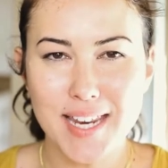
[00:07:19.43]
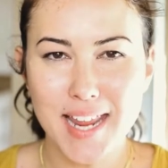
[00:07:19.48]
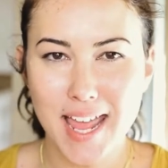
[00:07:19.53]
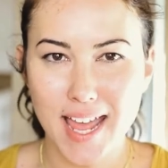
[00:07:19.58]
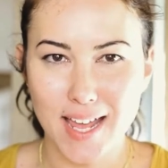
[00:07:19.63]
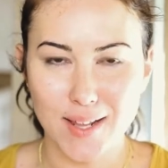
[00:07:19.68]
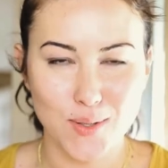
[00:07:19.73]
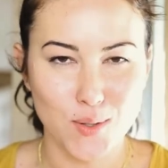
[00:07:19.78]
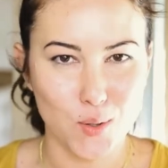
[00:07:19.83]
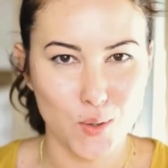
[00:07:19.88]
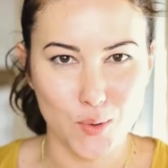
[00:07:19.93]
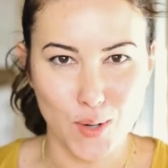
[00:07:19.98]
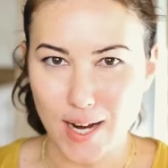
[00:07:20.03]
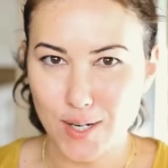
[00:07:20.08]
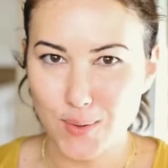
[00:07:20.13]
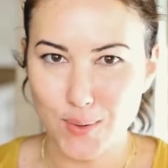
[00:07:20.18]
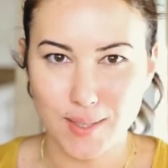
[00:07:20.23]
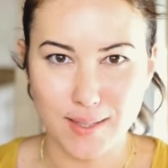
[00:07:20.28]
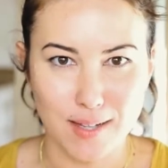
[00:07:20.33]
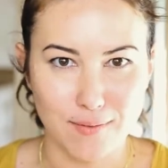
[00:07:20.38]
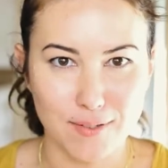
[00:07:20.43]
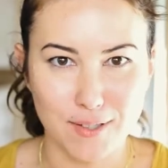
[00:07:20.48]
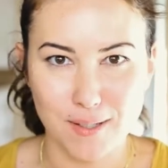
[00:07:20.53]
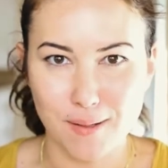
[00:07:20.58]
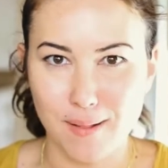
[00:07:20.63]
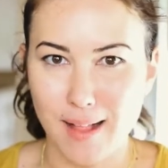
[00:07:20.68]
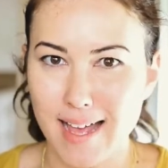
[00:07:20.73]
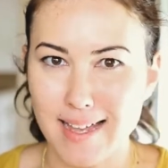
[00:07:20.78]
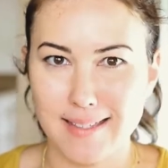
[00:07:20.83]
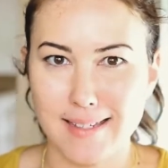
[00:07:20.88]
handle graduate level
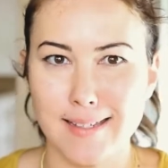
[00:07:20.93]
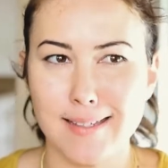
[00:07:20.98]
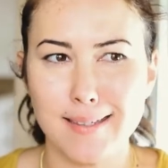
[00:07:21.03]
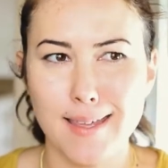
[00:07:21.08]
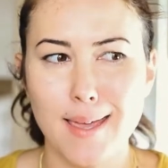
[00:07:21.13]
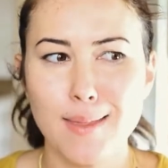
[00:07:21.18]
classes?